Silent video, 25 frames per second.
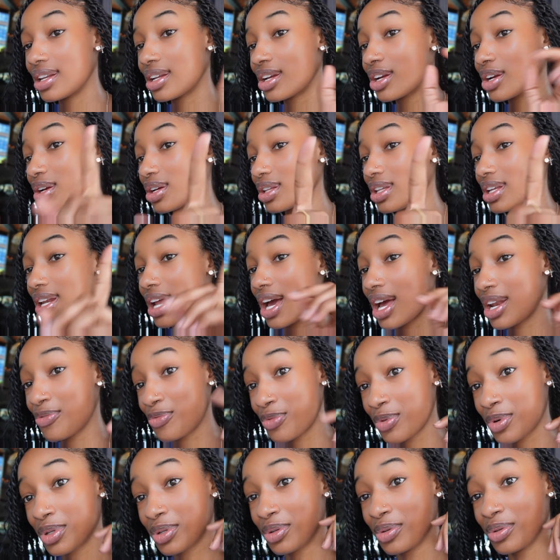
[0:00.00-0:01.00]
Currently
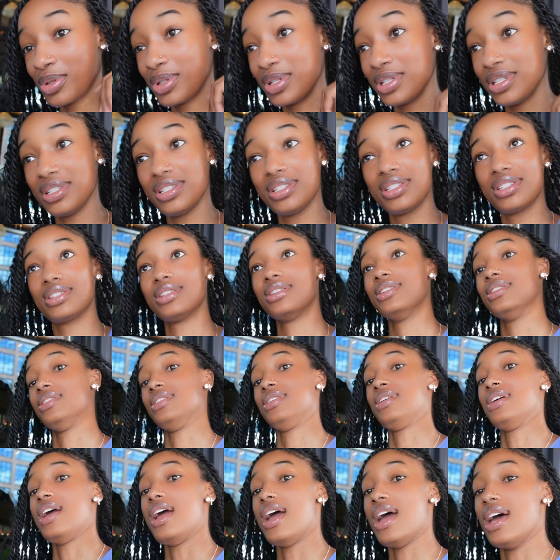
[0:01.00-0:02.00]
94 degrees.
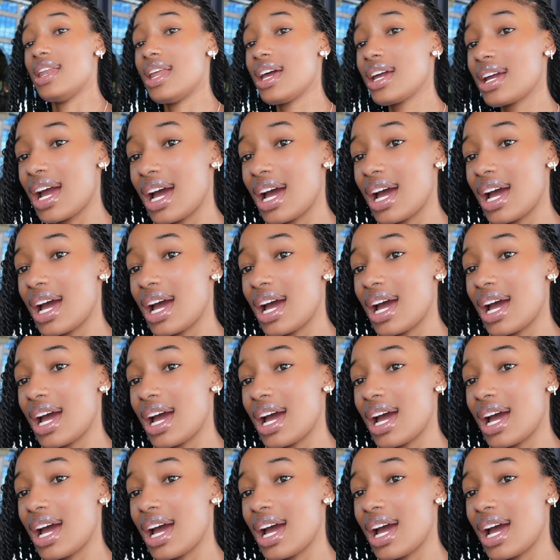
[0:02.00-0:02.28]
And they